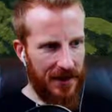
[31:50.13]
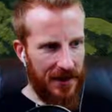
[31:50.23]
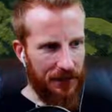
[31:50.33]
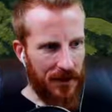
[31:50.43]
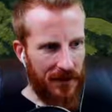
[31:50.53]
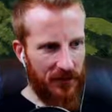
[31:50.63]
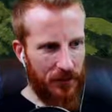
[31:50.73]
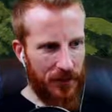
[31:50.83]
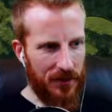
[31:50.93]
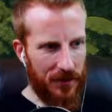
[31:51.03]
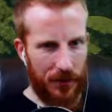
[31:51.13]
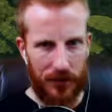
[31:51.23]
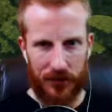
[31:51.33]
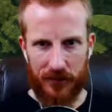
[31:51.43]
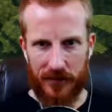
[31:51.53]
And we're going to have to build up our
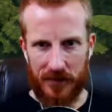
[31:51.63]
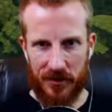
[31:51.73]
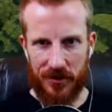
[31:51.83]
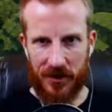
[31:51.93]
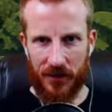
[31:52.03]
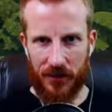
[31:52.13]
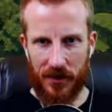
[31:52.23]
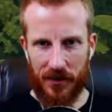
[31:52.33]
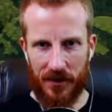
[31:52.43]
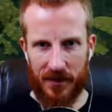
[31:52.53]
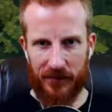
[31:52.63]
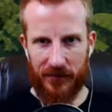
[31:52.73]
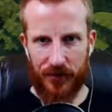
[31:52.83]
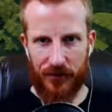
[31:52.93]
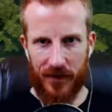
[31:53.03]
new village center with a
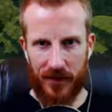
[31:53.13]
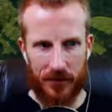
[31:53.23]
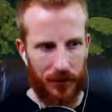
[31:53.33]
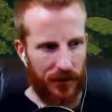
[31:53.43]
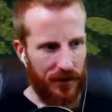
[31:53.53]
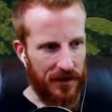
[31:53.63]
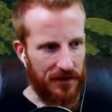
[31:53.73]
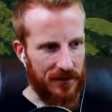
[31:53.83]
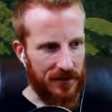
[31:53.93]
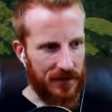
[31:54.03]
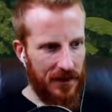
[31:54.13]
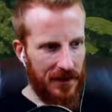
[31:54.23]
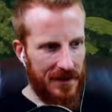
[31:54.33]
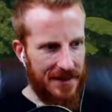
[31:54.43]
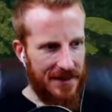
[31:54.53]
few valuable things.
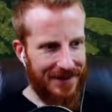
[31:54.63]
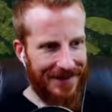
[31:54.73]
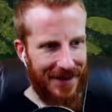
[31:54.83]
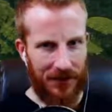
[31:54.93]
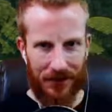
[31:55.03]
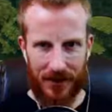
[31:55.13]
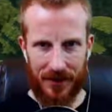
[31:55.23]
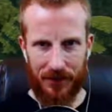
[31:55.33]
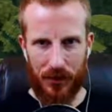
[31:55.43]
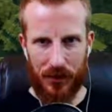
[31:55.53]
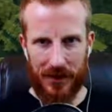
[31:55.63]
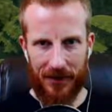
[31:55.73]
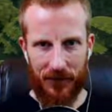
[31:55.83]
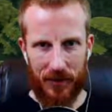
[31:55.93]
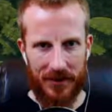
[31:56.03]
Until then, we're going to employ
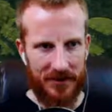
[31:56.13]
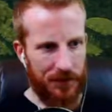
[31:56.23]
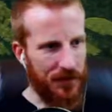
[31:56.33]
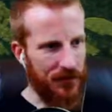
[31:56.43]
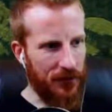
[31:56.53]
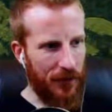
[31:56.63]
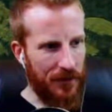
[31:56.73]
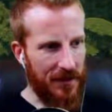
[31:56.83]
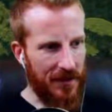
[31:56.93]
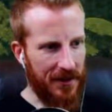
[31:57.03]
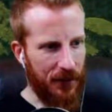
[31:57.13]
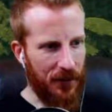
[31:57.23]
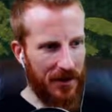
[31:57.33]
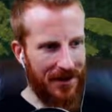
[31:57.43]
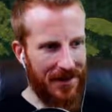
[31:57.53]
everybody as a builder. Maybe they can get
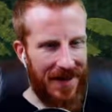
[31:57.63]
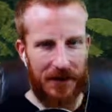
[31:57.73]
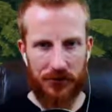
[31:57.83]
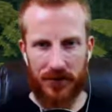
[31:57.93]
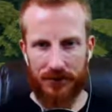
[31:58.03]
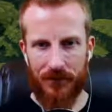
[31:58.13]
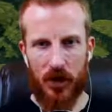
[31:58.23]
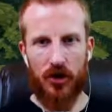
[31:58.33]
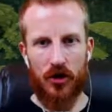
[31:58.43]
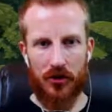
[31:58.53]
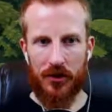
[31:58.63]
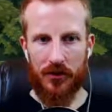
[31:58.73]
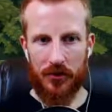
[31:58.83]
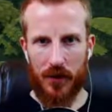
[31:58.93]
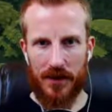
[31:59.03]
working on housing. Who
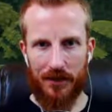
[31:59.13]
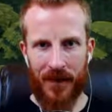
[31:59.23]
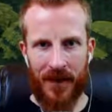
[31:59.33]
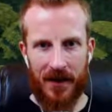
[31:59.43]
knows what.